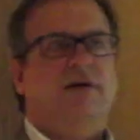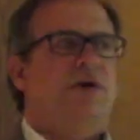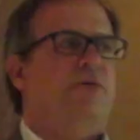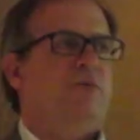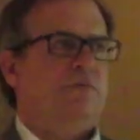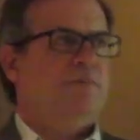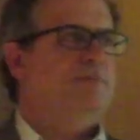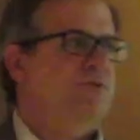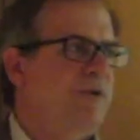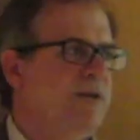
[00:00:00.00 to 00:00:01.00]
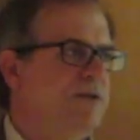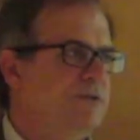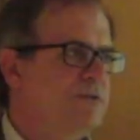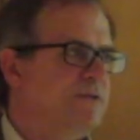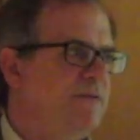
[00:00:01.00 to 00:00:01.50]
other
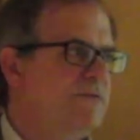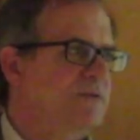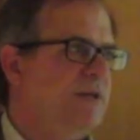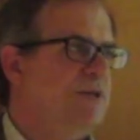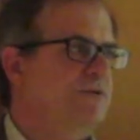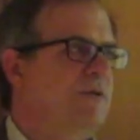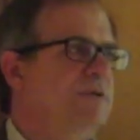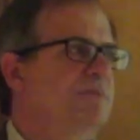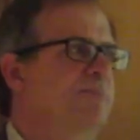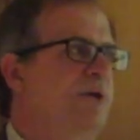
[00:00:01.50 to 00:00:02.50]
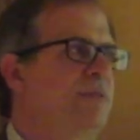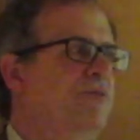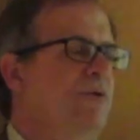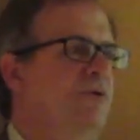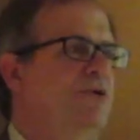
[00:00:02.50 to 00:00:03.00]
drainages of the San Andres, but
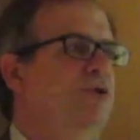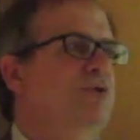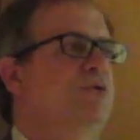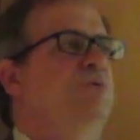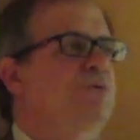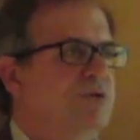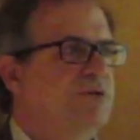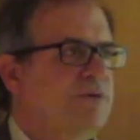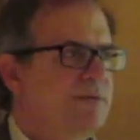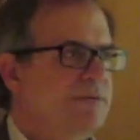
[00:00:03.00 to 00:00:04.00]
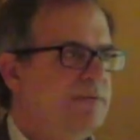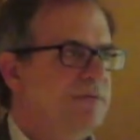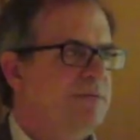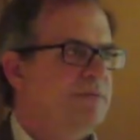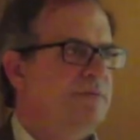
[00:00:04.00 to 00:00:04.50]
there are huge
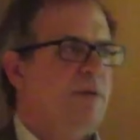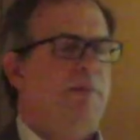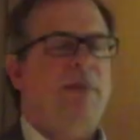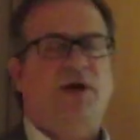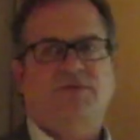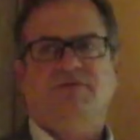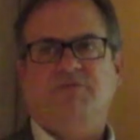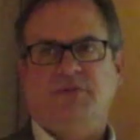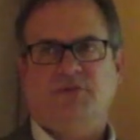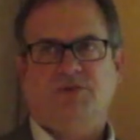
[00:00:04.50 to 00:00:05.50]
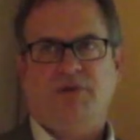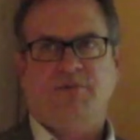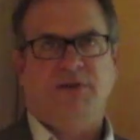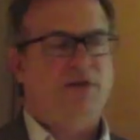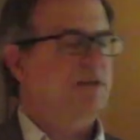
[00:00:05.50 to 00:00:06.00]
amounts of people
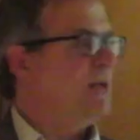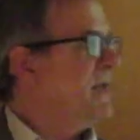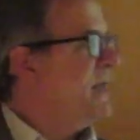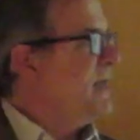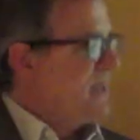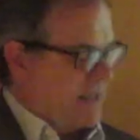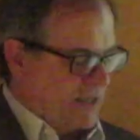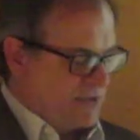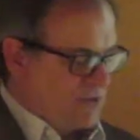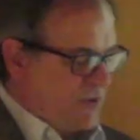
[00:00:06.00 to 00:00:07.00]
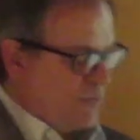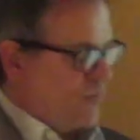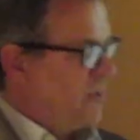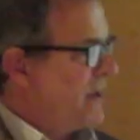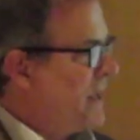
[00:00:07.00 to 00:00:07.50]
coming in. And
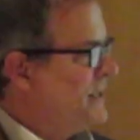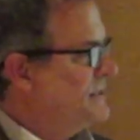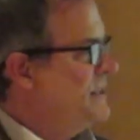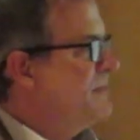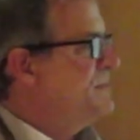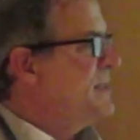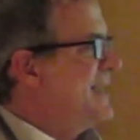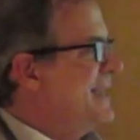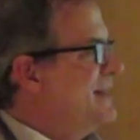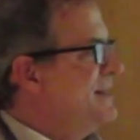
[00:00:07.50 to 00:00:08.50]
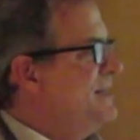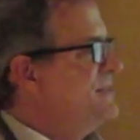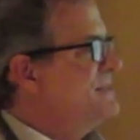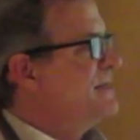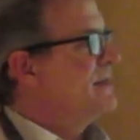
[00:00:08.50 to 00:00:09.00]
so it seems like at
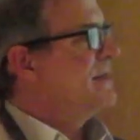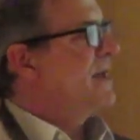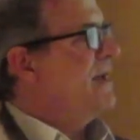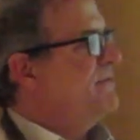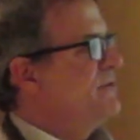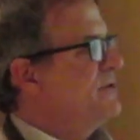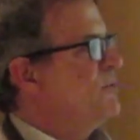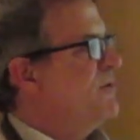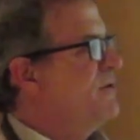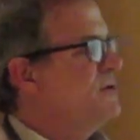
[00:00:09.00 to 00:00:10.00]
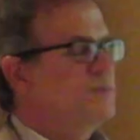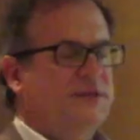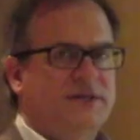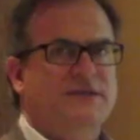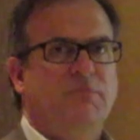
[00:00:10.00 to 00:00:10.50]
least after that 1200s, when
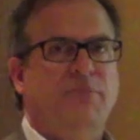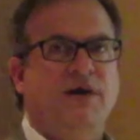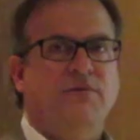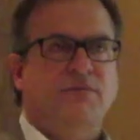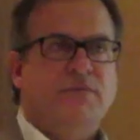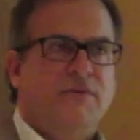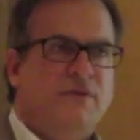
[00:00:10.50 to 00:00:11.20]
things get better,